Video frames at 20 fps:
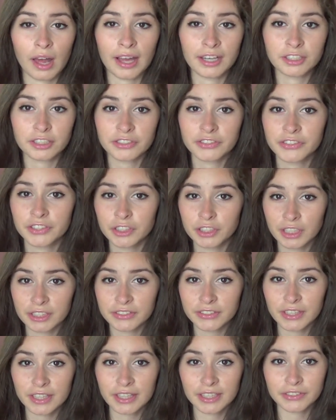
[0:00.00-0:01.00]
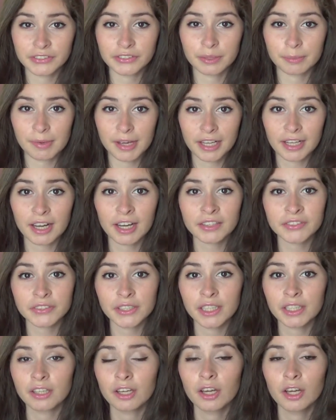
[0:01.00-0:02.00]
I just suggested this to my
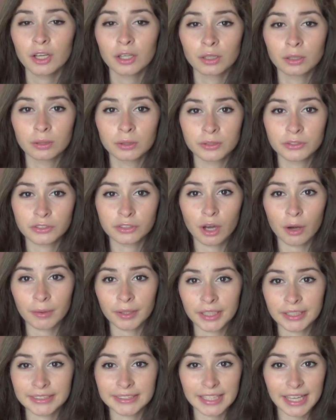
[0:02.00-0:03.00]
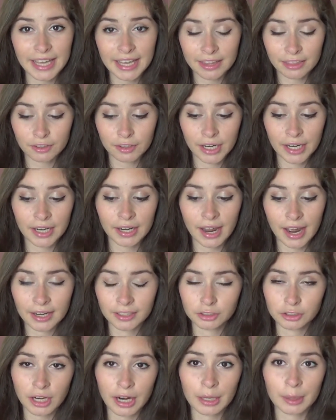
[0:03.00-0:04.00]
cousin who's going into 8th grade
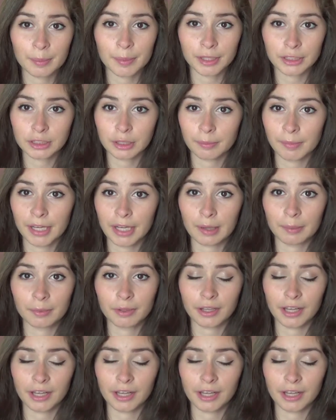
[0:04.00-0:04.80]
and trying to build her makeup